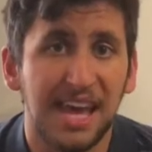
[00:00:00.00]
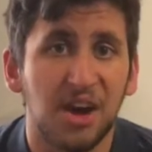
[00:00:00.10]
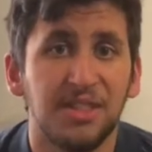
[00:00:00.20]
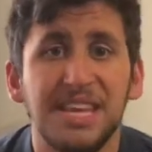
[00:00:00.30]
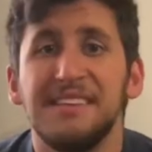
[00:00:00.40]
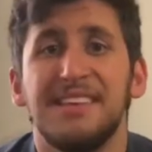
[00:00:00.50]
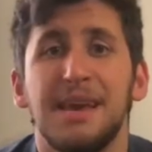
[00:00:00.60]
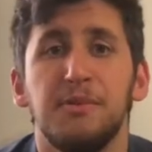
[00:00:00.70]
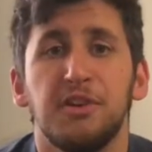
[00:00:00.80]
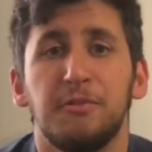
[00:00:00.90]
On the
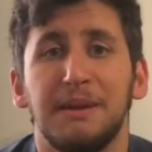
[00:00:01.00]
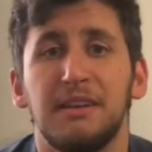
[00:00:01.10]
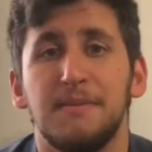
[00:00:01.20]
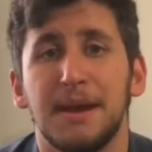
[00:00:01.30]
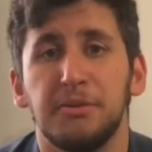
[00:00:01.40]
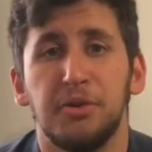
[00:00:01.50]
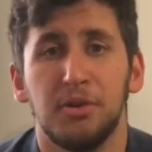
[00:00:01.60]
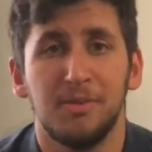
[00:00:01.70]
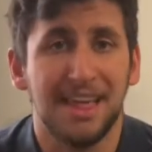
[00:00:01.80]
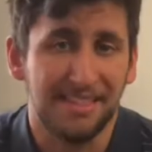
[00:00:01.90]
exam, you're expected to be able to do
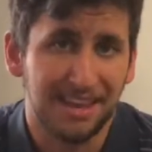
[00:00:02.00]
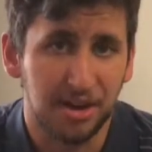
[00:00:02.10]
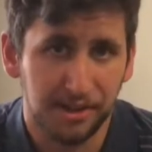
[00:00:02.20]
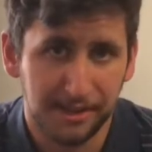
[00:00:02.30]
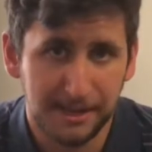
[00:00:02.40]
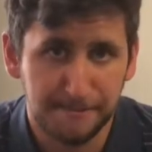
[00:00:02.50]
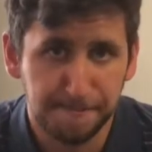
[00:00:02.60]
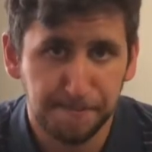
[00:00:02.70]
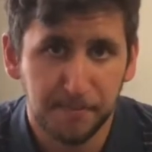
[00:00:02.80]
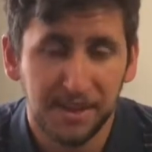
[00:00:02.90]
them without the calculator.
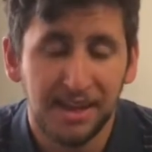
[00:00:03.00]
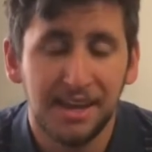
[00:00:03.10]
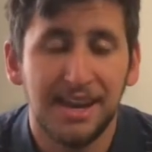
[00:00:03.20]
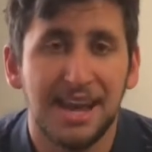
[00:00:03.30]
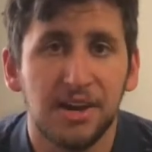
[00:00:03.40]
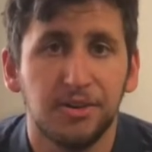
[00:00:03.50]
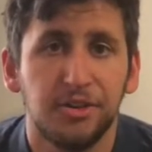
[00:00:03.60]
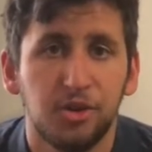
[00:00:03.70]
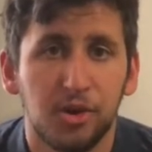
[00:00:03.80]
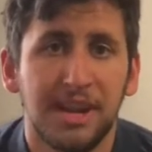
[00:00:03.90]
Now,
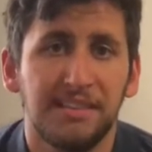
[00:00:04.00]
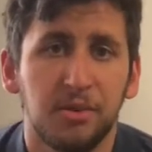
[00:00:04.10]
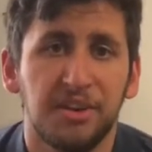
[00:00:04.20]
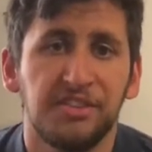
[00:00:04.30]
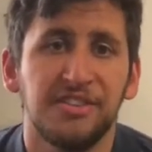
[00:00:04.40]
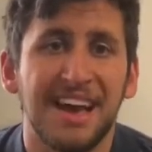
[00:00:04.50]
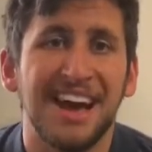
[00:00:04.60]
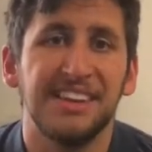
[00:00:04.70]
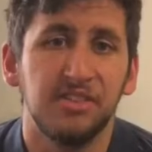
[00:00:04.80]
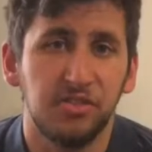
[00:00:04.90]
short answer questions
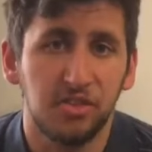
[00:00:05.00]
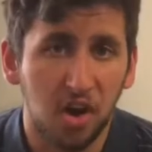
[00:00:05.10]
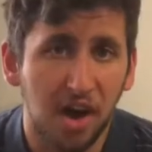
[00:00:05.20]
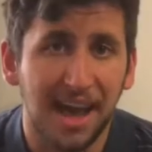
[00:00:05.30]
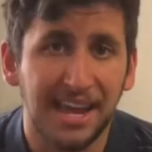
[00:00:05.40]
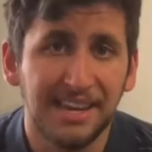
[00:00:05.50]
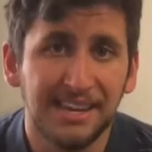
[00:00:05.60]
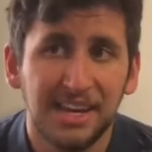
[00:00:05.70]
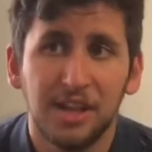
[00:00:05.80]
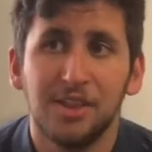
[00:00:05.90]
are
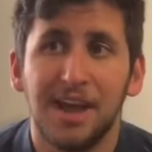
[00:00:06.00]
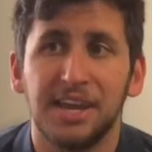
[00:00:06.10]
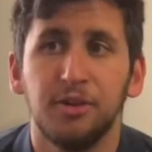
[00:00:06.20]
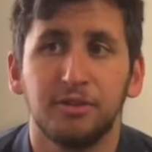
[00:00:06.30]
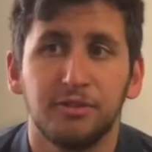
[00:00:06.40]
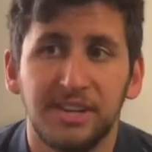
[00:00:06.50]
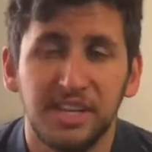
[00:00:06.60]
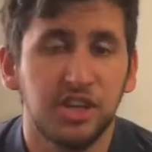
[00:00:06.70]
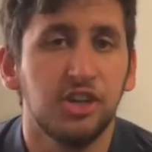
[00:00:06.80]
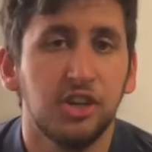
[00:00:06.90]
designed like your
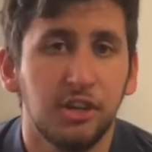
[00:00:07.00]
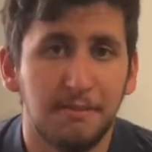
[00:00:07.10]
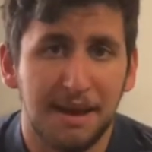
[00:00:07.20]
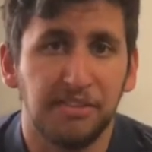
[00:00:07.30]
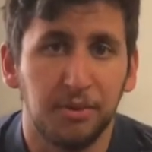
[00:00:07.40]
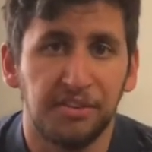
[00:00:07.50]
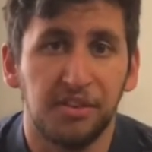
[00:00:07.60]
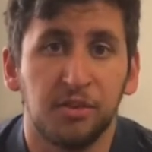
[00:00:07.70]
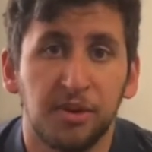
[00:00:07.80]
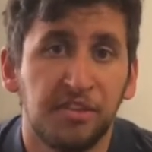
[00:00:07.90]
traditional maths
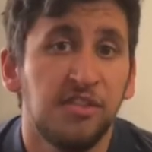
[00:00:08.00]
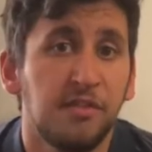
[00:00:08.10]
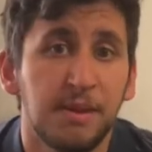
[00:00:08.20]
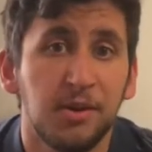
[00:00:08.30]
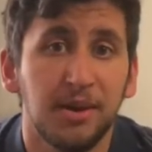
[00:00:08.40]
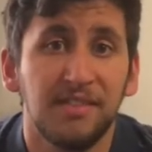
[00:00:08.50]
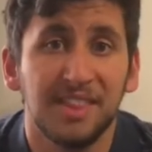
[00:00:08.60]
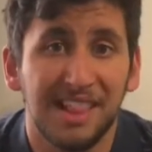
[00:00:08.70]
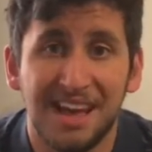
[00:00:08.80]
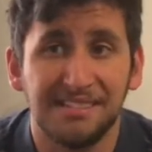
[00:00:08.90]
questions you've been doing
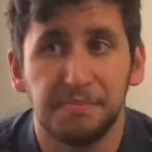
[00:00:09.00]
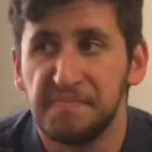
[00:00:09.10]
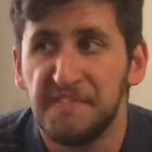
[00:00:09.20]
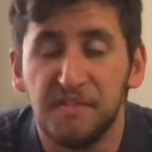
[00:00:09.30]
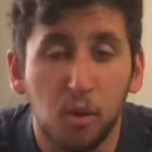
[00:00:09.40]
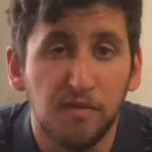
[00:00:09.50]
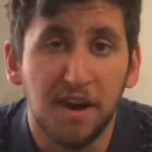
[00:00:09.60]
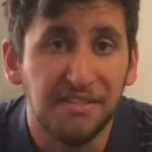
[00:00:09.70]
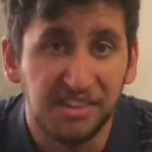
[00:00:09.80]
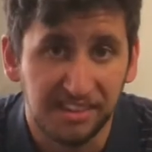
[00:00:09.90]
for the last 4,
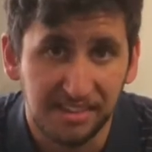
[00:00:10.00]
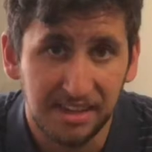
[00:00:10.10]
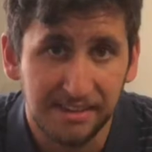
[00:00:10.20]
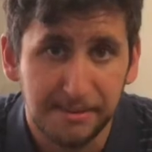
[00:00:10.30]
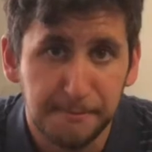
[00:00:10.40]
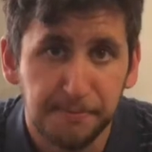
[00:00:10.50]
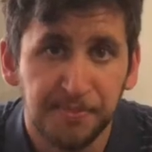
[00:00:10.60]
5, 6 years.